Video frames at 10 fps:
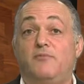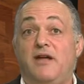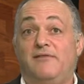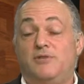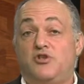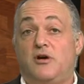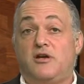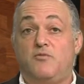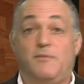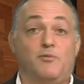and we have a
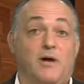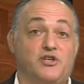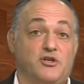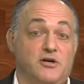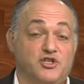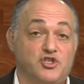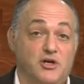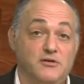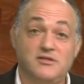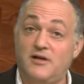majority of women watching our
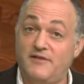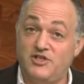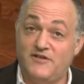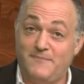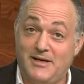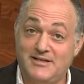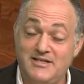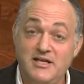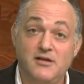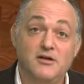show, sorry Jeff
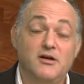Bosi,